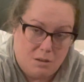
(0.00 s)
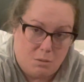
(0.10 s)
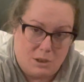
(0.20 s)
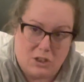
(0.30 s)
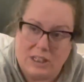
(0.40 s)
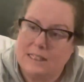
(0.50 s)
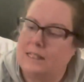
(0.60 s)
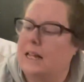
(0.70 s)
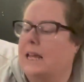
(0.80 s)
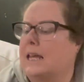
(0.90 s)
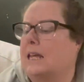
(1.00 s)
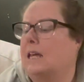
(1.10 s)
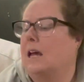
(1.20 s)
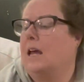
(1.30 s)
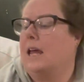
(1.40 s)
which is like
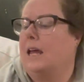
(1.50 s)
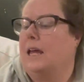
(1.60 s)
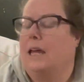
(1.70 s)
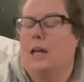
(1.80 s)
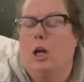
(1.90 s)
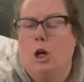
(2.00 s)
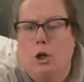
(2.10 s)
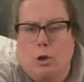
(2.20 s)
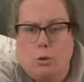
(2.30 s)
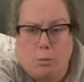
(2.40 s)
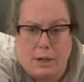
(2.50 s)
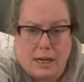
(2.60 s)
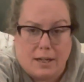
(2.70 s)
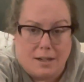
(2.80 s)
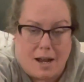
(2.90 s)
a
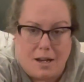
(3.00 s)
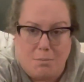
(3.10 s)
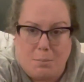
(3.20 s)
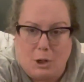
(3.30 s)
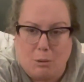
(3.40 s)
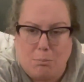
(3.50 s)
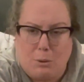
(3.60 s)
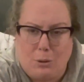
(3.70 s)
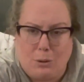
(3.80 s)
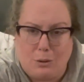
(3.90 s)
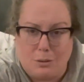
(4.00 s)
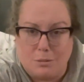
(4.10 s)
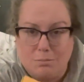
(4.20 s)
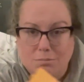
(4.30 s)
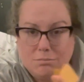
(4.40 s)
green and
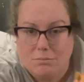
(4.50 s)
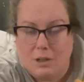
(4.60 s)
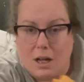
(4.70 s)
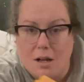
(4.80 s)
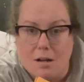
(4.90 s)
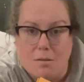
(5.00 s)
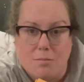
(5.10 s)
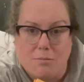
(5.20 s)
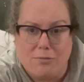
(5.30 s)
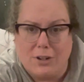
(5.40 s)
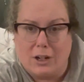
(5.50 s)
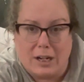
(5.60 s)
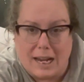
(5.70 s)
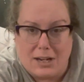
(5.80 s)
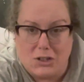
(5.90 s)
purple
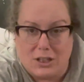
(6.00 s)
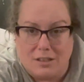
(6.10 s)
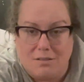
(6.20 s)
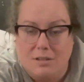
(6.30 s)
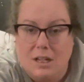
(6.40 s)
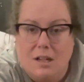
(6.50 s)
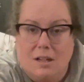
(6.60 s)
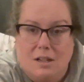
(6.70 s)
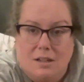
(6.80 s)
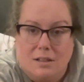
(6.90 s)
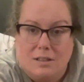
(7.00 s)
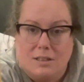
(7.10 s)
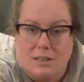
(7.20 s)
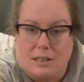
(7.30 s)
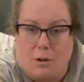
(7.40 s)
variegation.
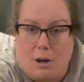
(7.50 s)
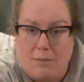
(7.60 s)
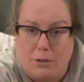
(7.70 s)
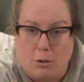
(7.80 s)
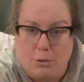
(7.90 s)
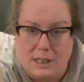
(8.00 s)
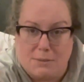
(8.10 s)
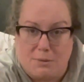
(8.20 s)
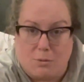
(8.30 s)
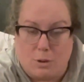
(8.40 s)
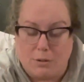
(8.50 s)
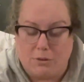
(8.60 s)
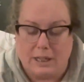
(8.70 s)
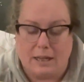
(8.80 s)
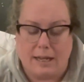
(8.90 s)
So I've grown these before and
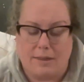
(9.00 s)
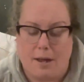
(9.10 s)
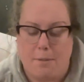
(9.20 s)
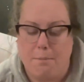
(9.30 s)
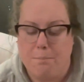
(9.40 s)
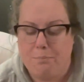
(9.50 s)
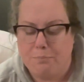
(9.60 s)
really like them.